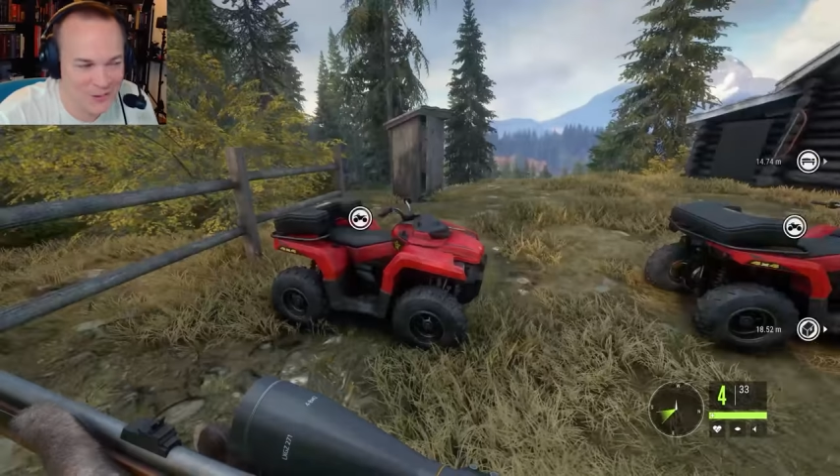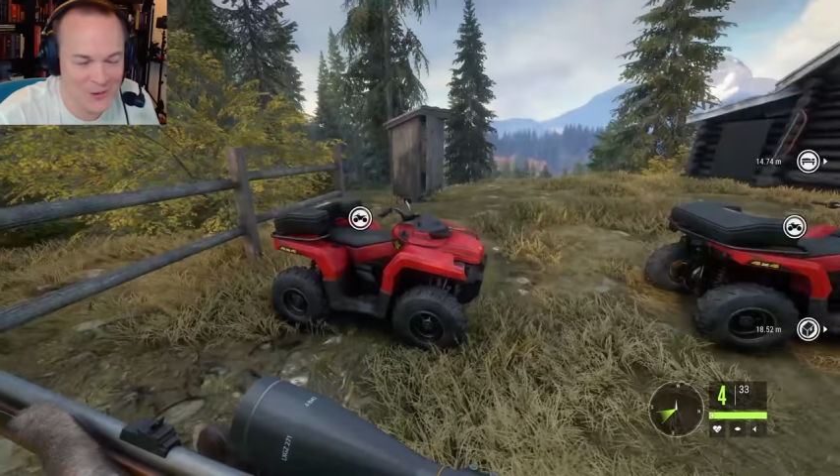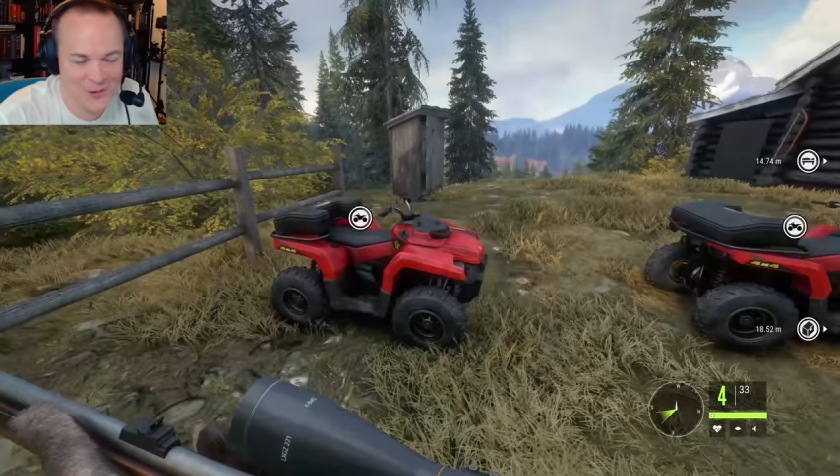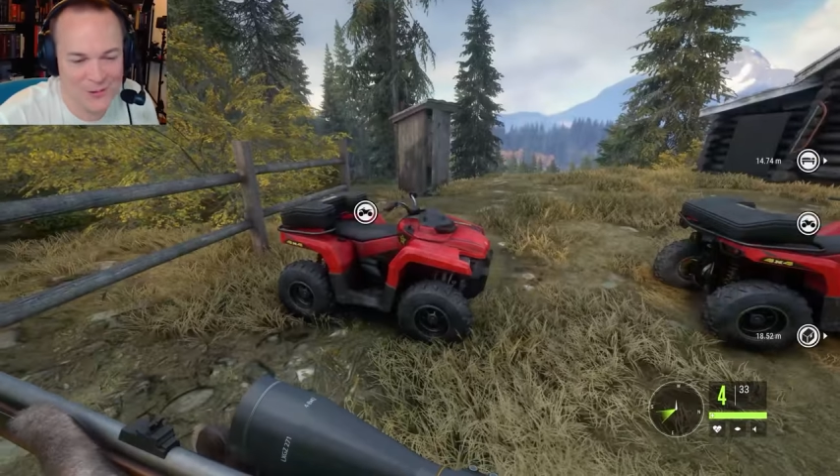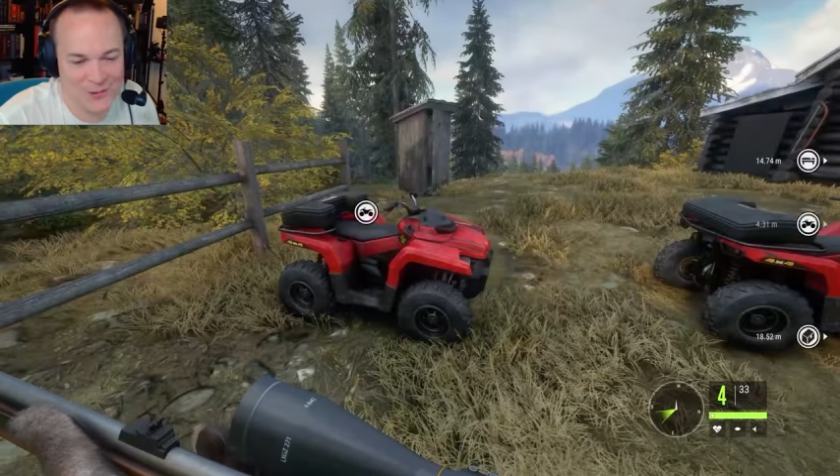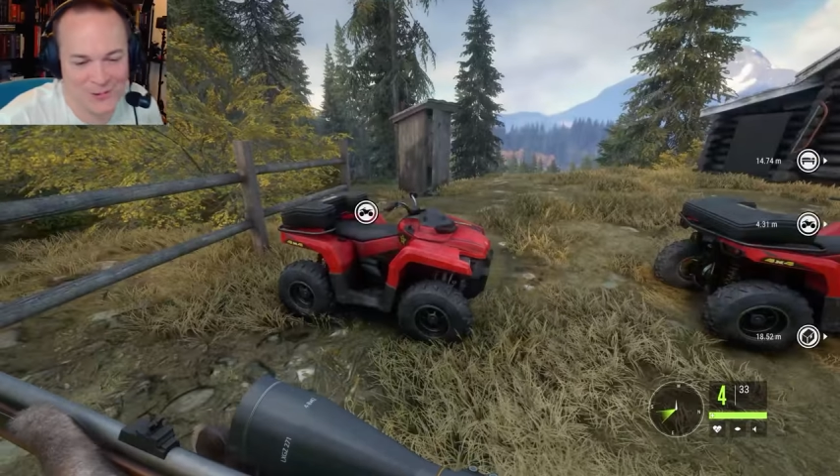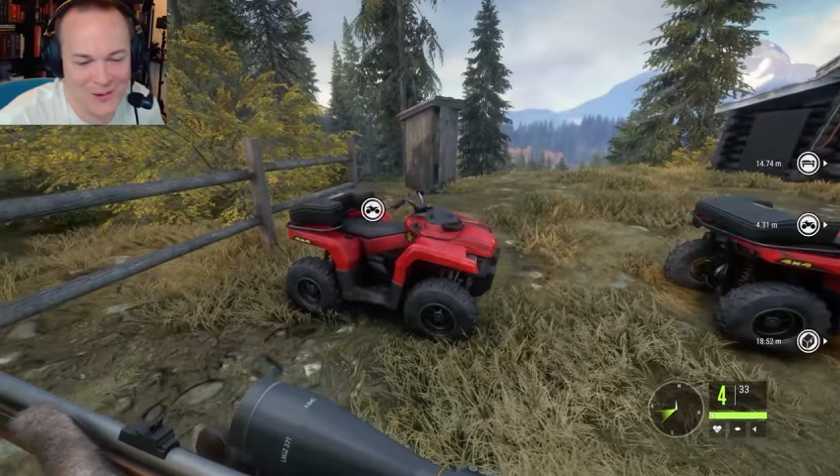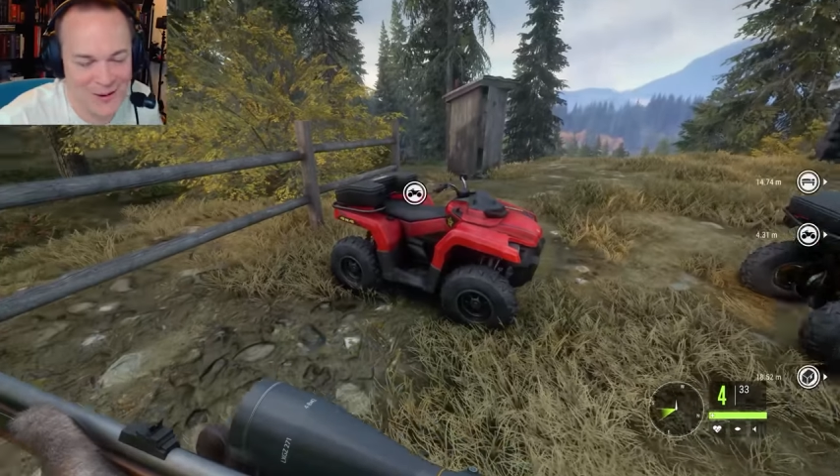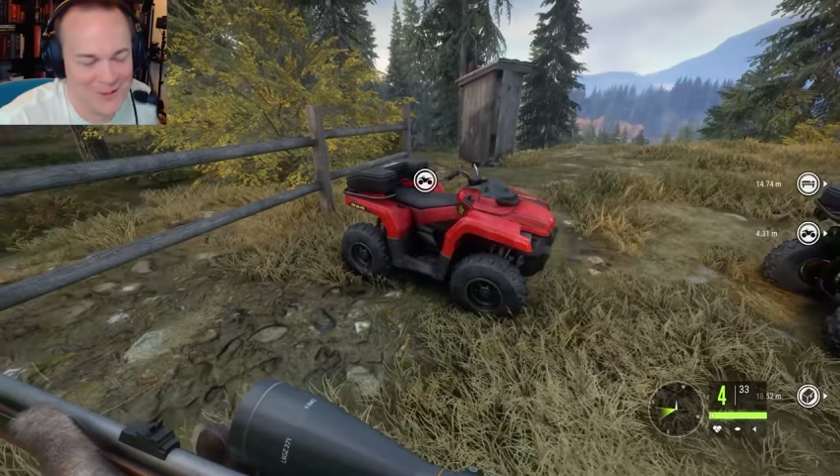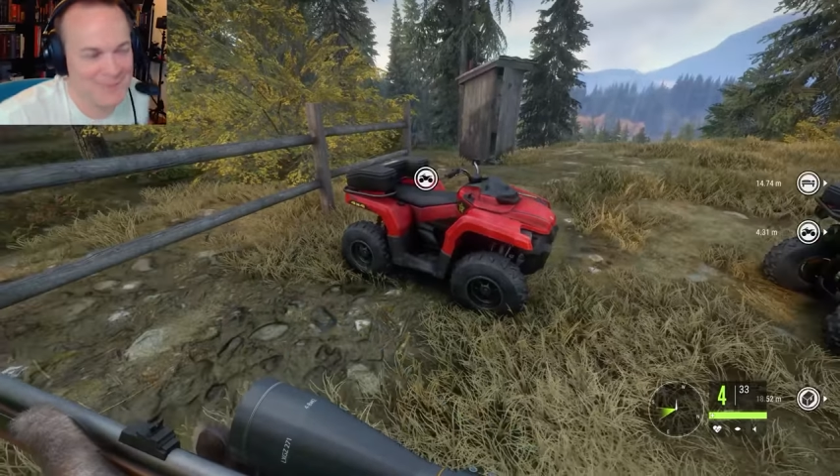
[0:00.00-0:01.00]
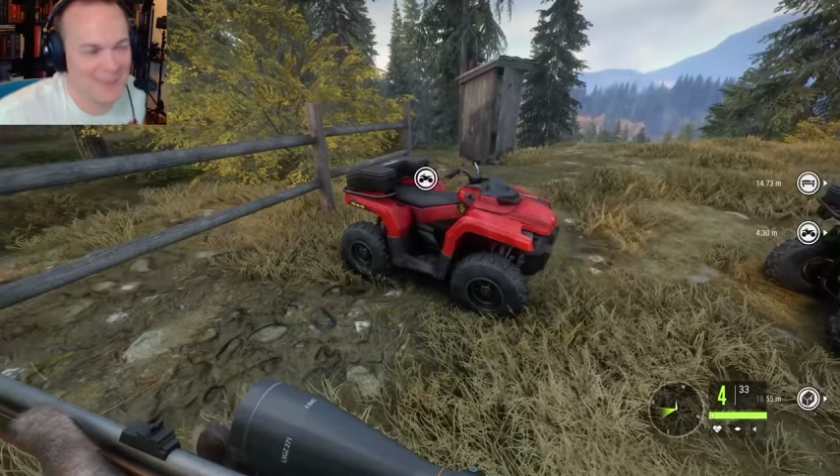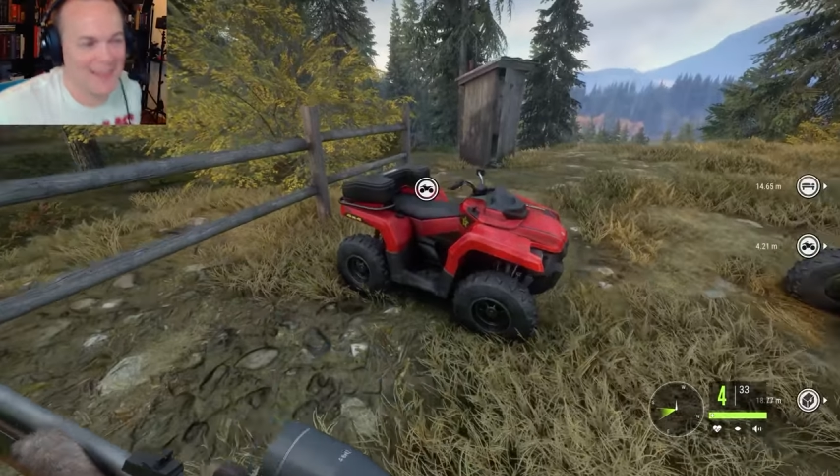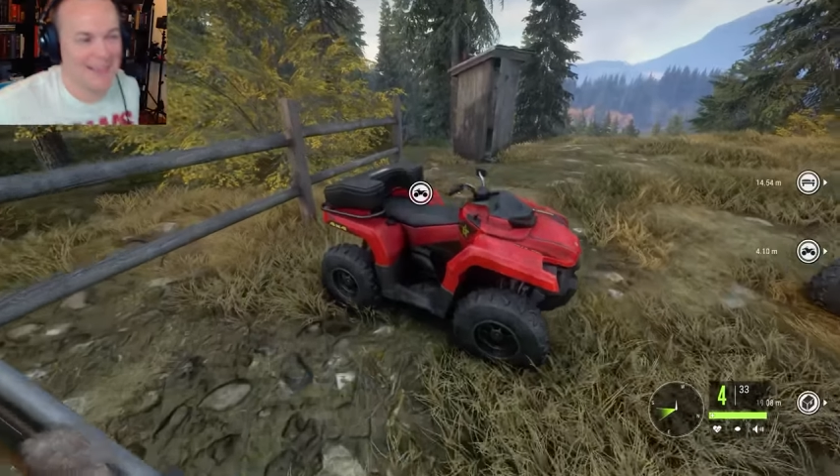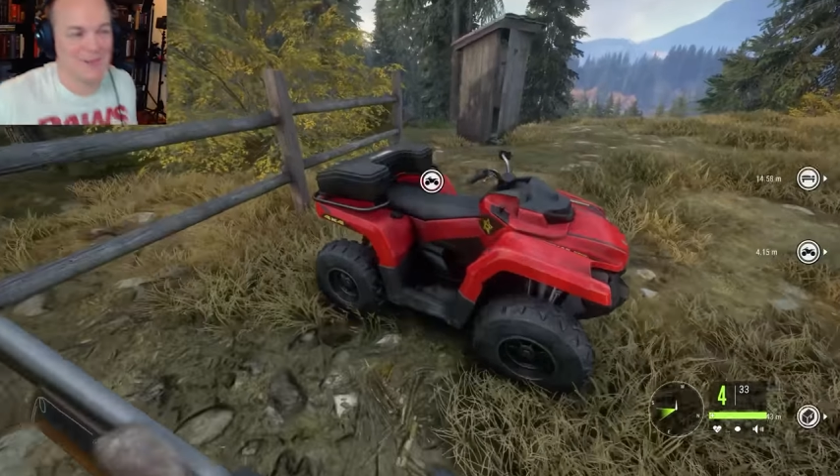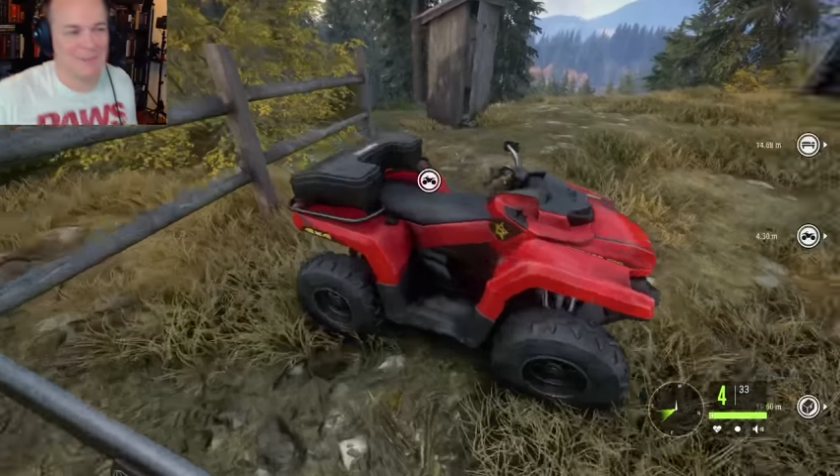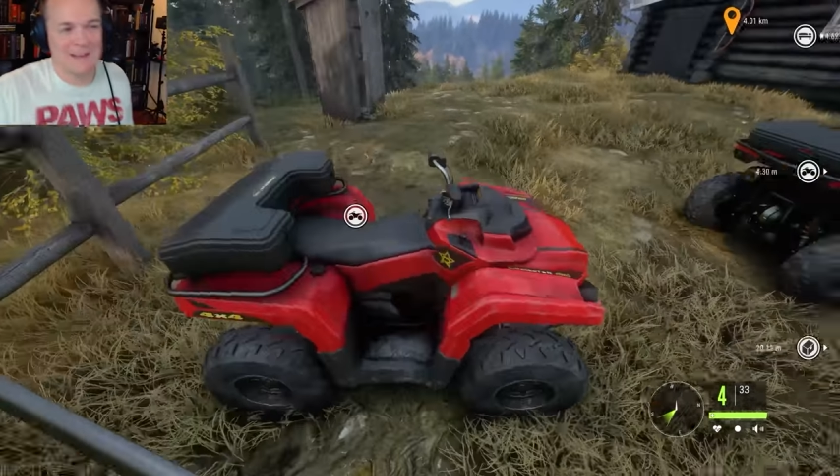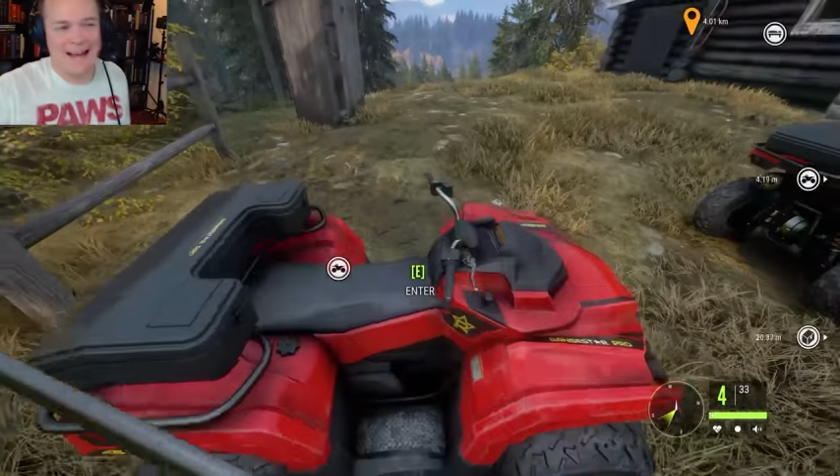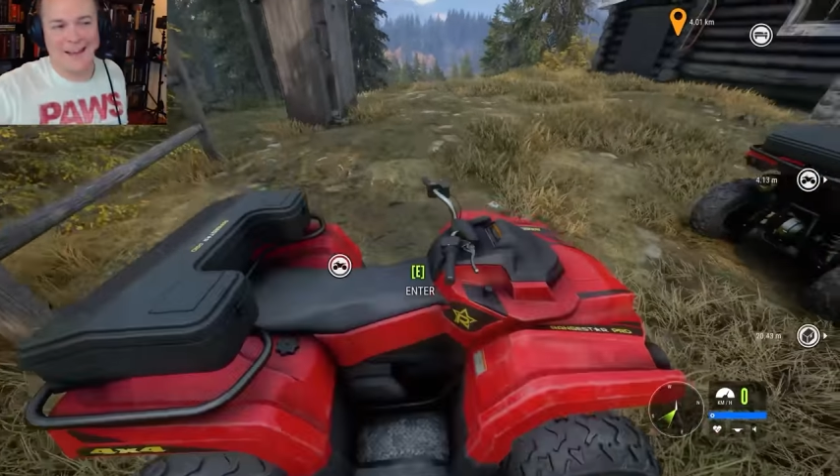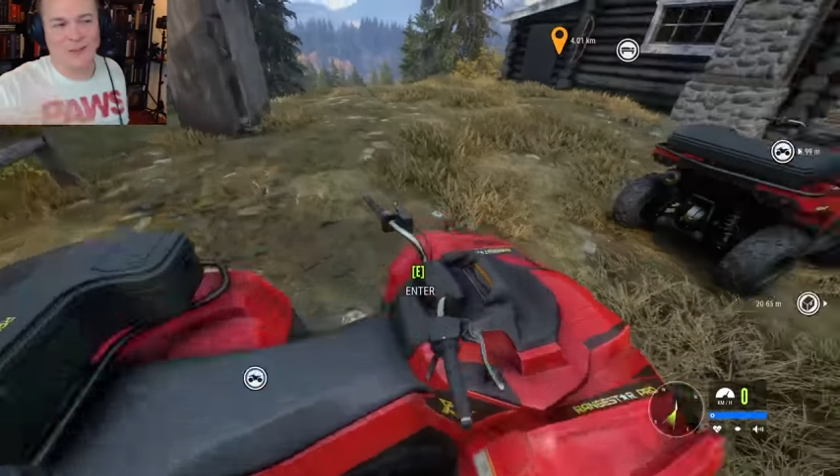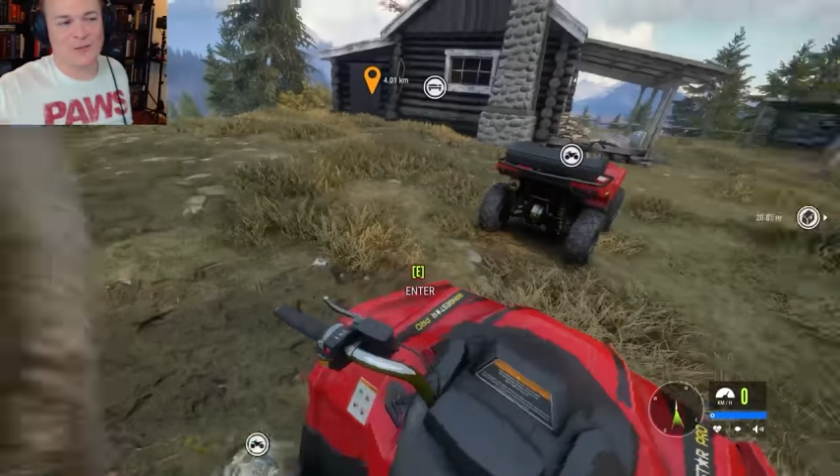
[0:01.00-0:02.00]
soon as you start them, they do
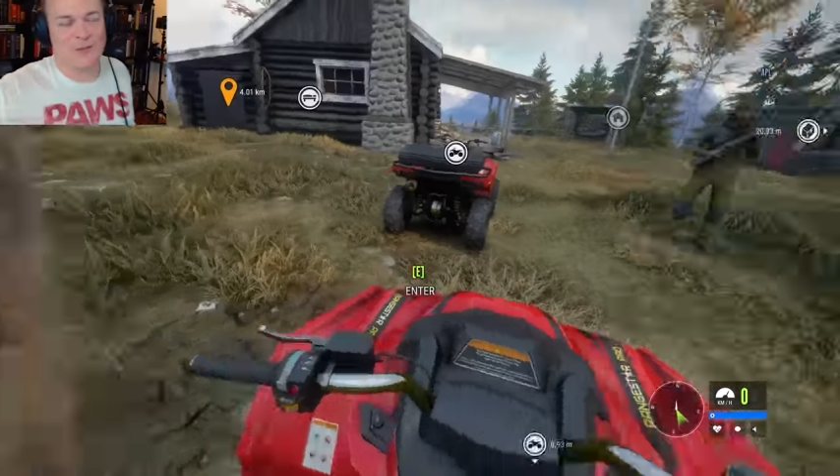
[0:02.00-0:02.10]
max